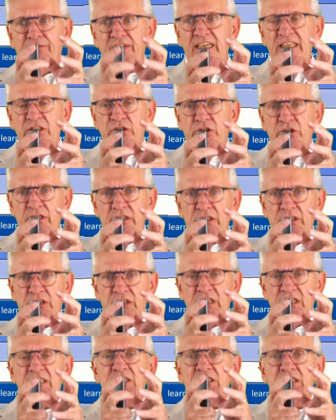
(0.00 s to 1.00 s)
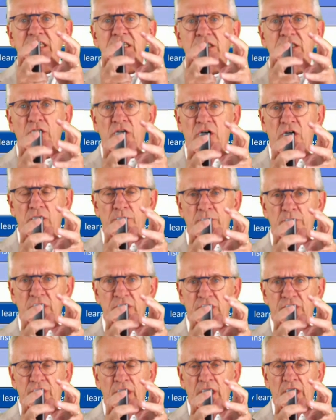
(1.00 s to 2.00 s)
features is
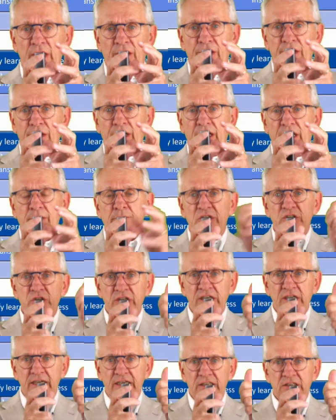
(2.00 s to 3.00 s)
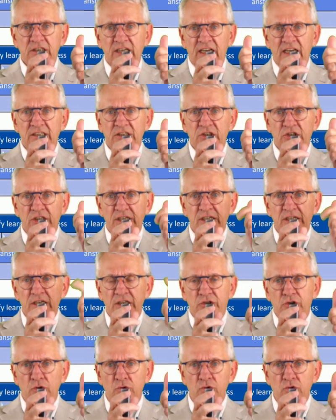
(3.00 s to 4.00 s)
determined a machining strategy,
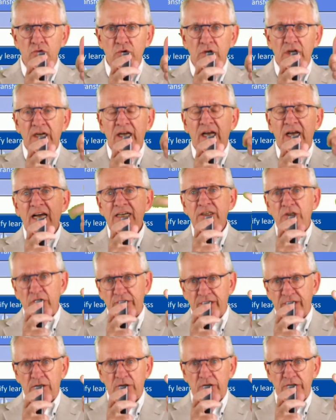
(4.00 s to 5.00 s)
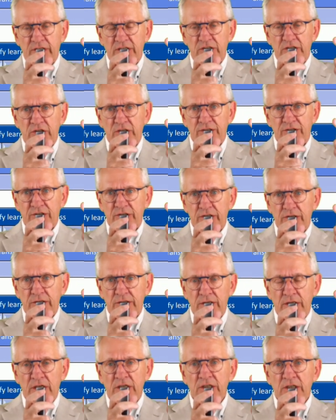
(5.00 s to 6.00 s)
a tool, and cutting conditions.
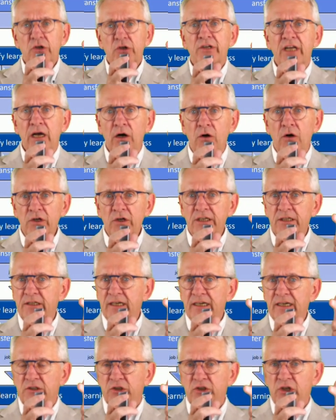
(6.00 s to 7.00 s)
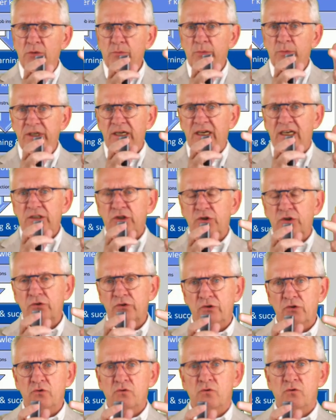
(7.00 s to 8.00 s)
So the only thing somebody has to
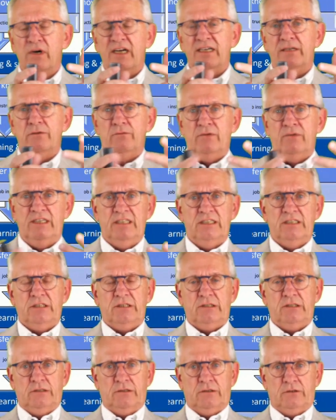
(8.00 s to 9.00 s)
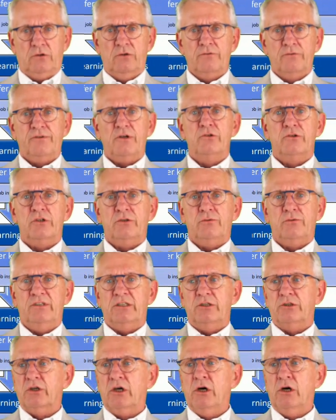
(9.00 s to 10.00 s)
do when he's confronted
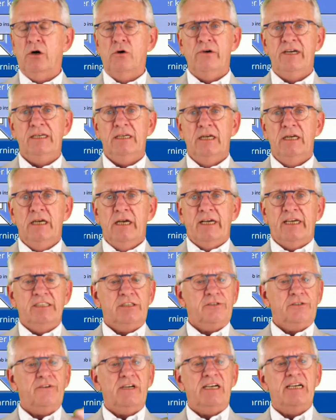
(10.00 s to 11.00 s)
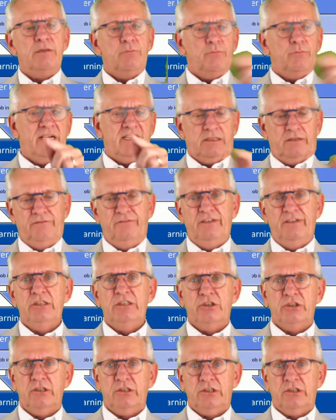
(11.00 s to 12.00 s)
with a drawing is find back the
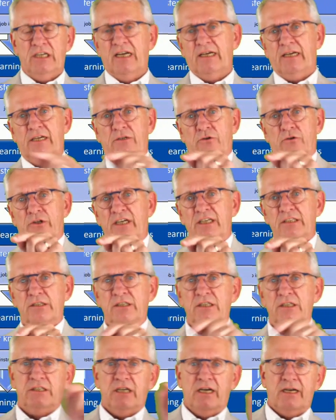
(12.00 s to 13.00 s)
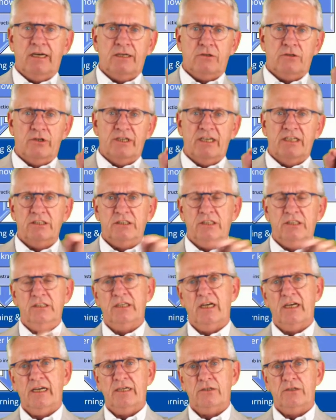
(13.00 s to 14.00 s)
features. I recognize this, I recognize
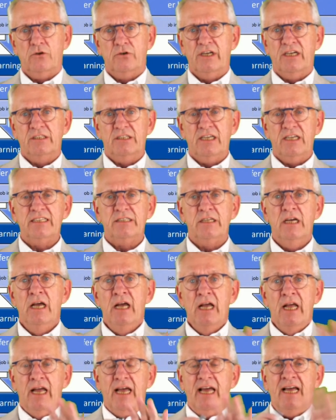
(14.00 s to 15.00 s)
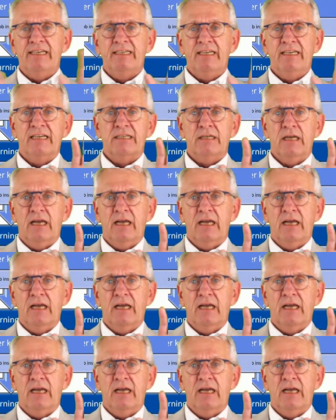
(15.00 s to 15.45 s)
this, I recognize that, and